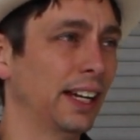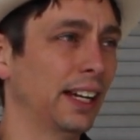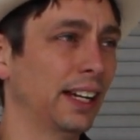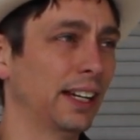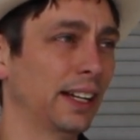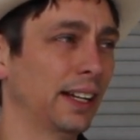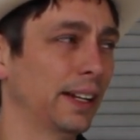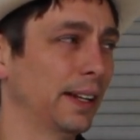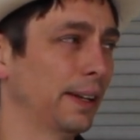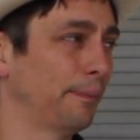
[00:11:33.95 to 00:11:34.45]

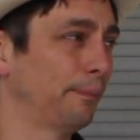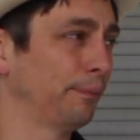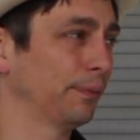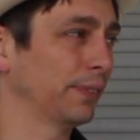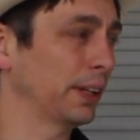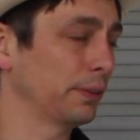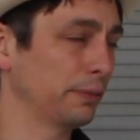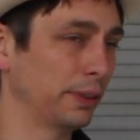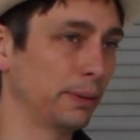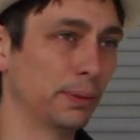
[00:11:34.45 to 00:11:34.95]

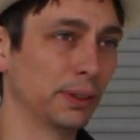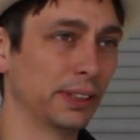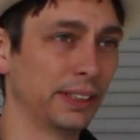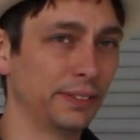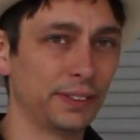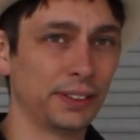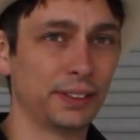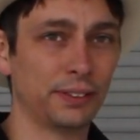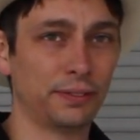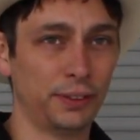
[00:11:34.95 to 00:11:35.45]
Um, and we
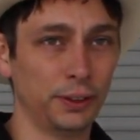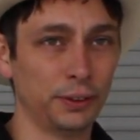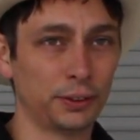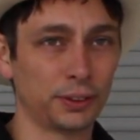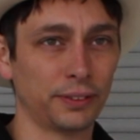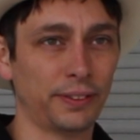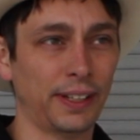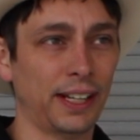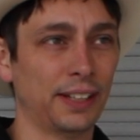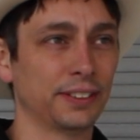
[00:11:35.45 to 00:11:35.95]
believe that the
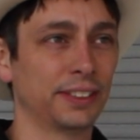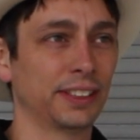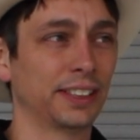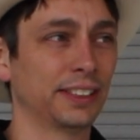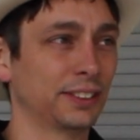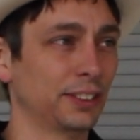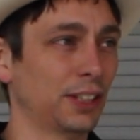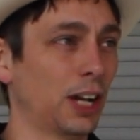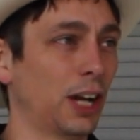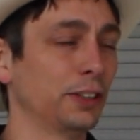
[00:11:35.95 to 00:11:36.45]
future of housing
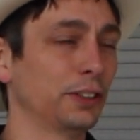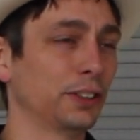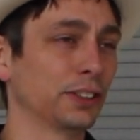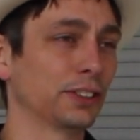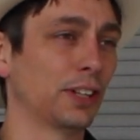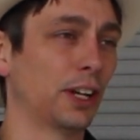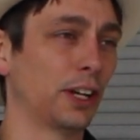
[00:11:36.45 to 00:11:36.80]
is not just